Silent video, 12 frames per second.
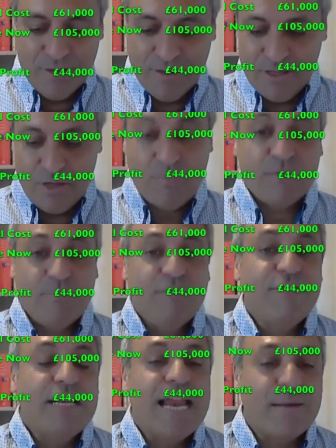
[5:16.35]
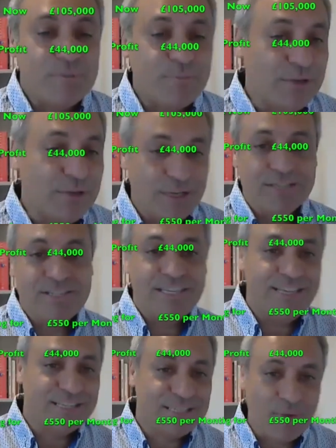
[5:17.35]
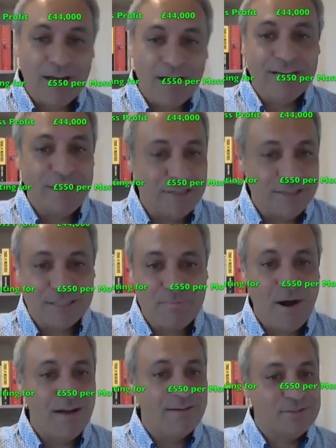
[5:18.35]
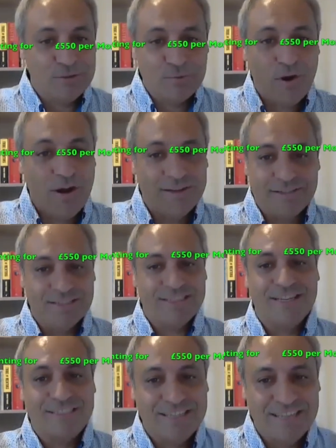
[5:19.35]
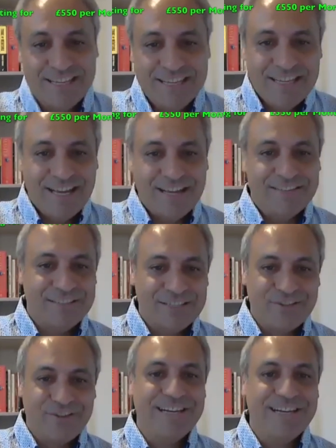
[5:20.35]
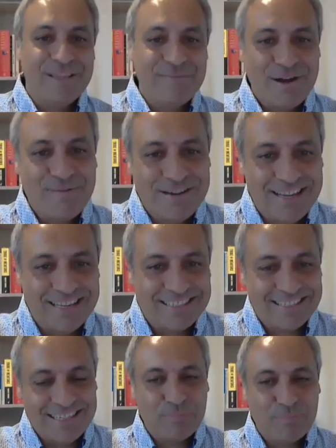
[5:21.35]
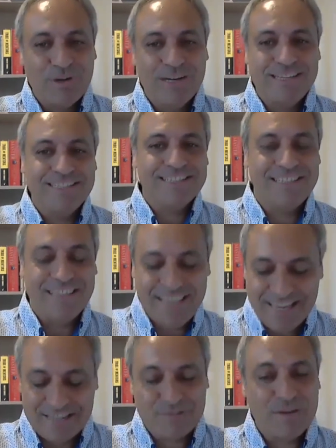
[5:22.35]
you must be feeling absolutely brilliant. We can see you smiling. Your smile is as wide as the screen at the moment. It's brilliant to see.